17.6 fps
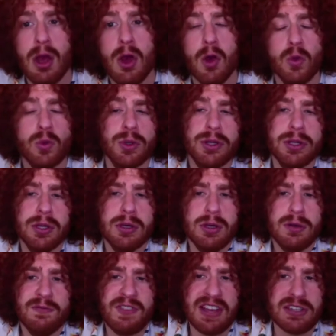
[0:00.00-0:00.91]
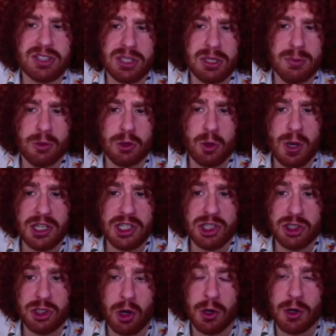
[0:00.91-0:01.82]
Really good investigable
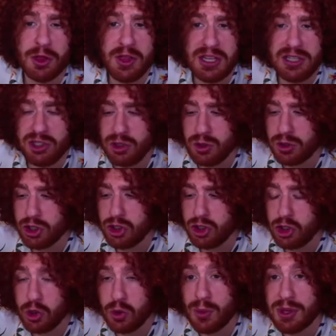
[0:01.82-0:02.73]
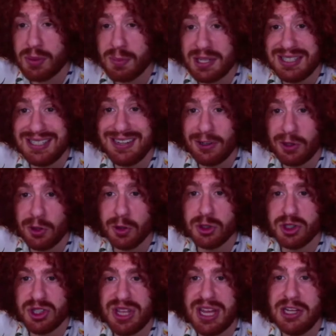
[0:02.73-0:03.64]
questions are things you can do with
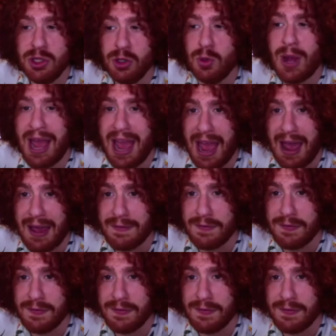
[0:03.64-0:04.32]
materials that you have.